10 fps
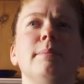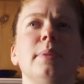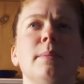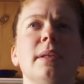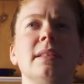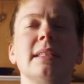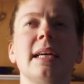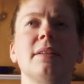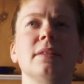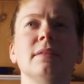bum on
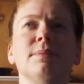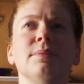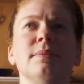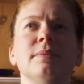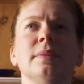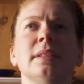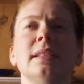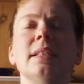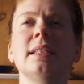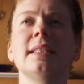saddle
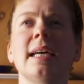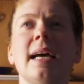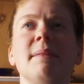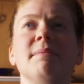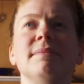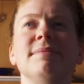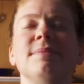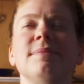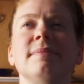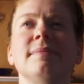time.
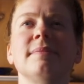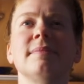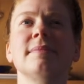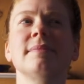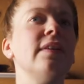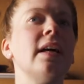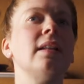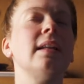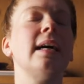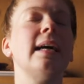
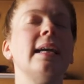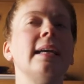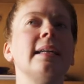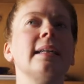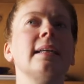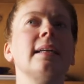Feel like